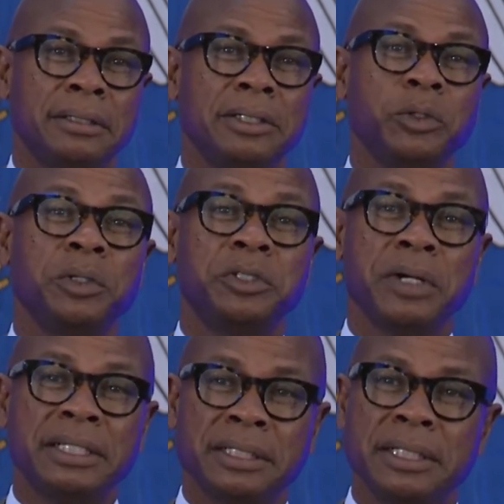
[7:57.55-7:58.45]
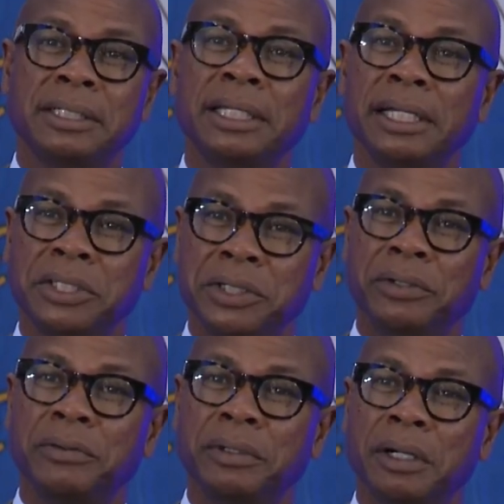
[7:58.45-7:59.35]
to address this
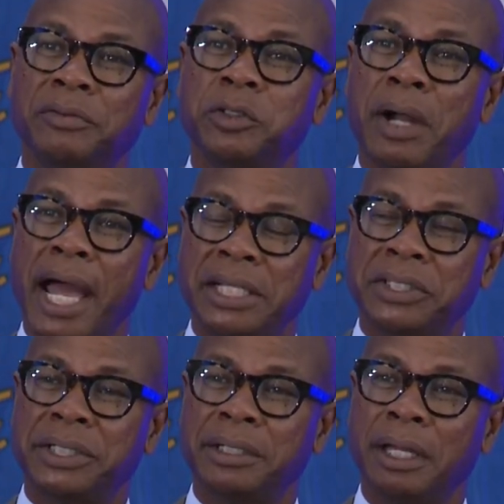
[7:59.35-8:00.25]
issue of trash.